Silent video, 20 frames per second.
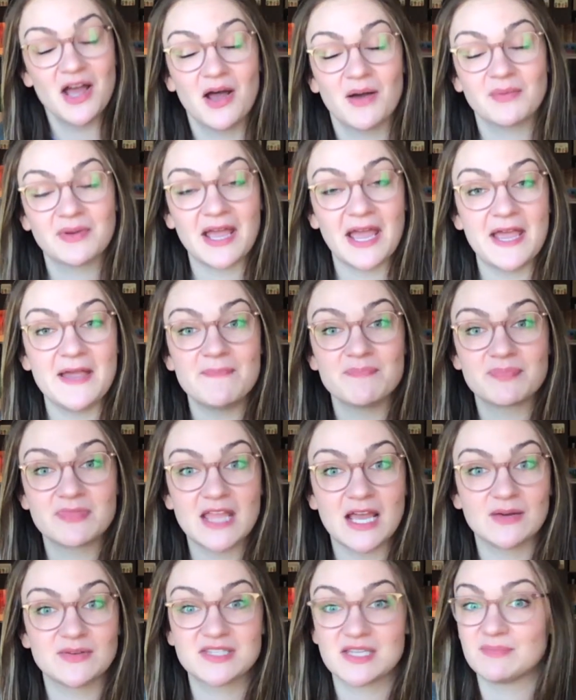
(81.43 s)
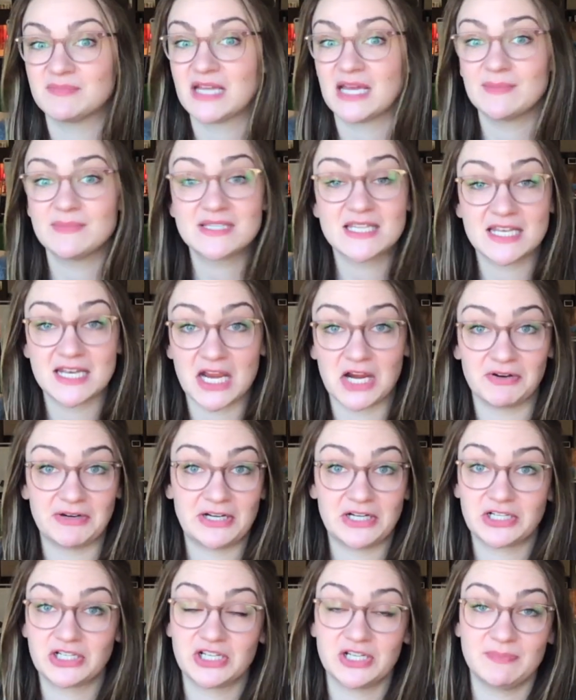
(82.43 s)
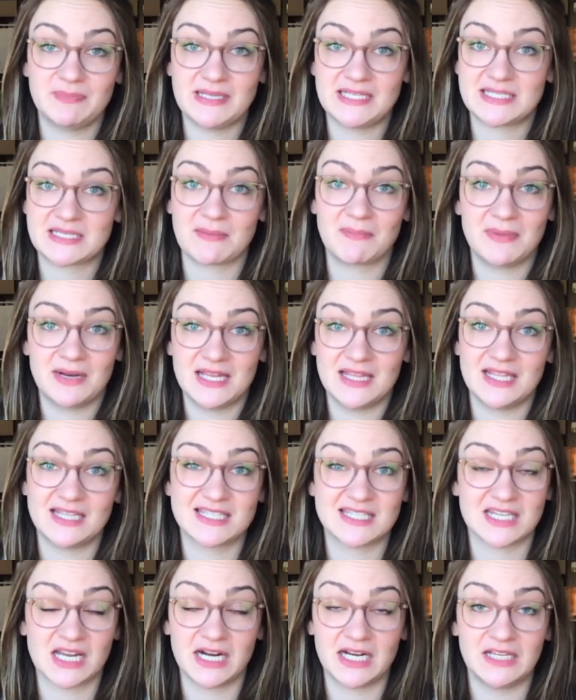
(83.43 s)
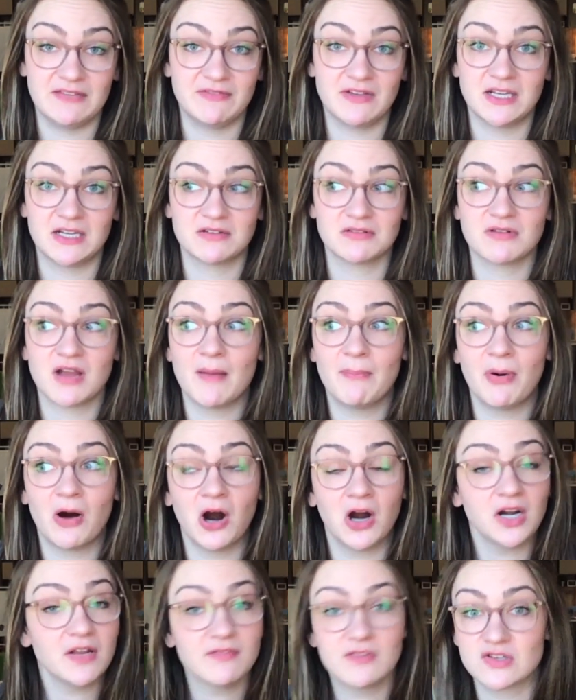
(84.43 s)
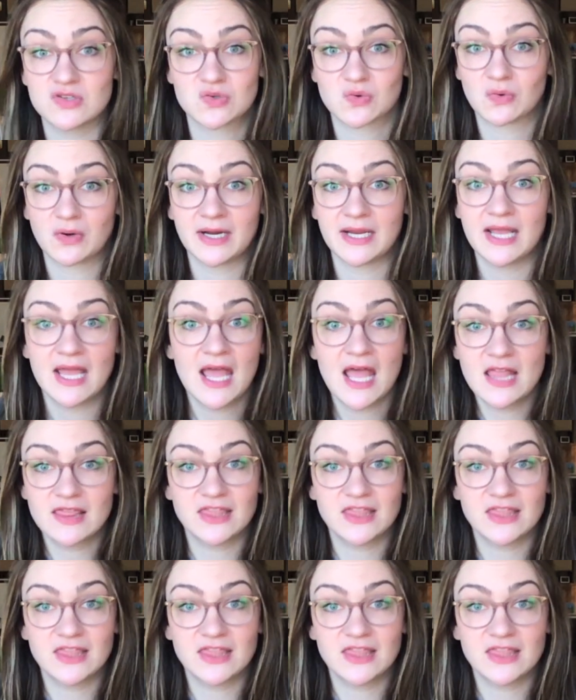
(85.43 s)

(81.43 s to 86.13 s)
Okay, now sometimes the narrator could be somebody that's not even a part of the story.